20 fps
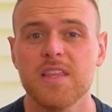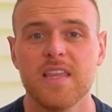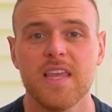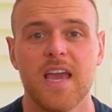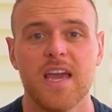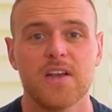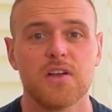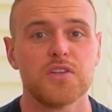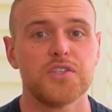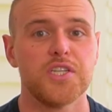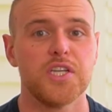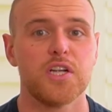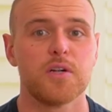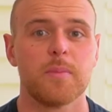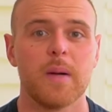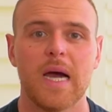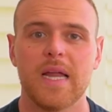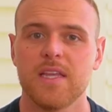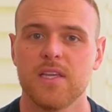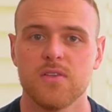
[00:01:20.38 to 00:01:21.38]
the energy your
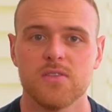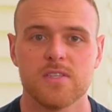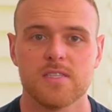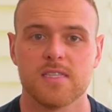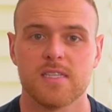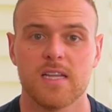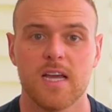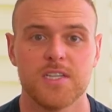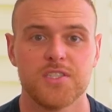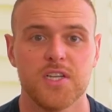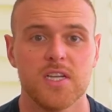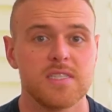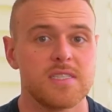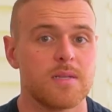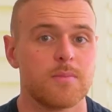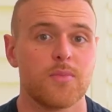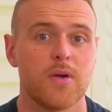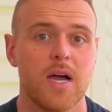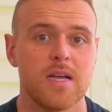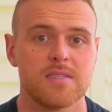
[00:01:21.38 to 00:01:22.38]
body uses to digest
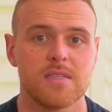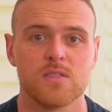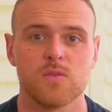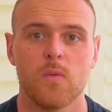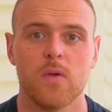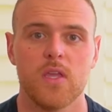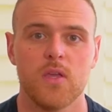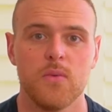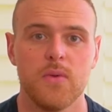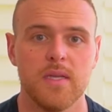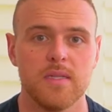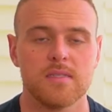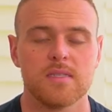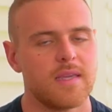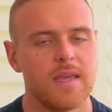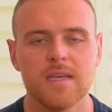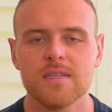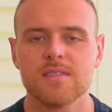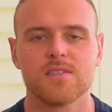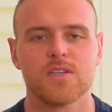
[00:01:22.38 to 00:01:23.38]
and process what you eat.
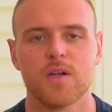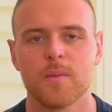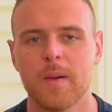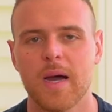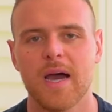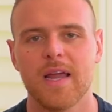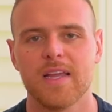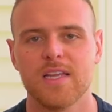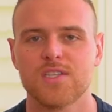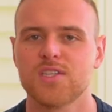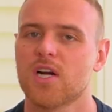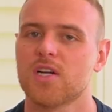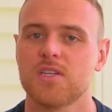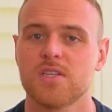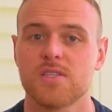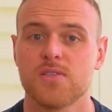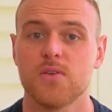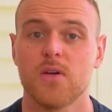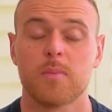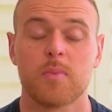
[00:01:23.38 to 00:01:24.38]
Yes, your body
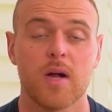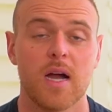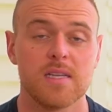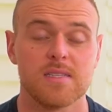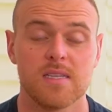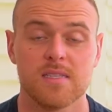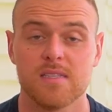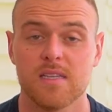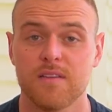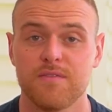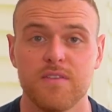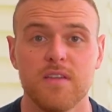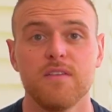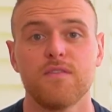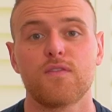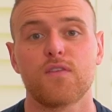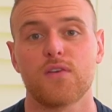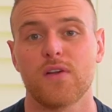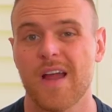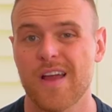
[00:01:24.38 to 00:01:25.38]
charges you a processing fee
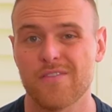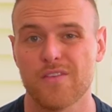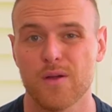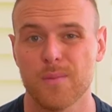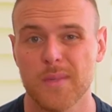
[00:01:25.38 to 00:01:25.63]
for every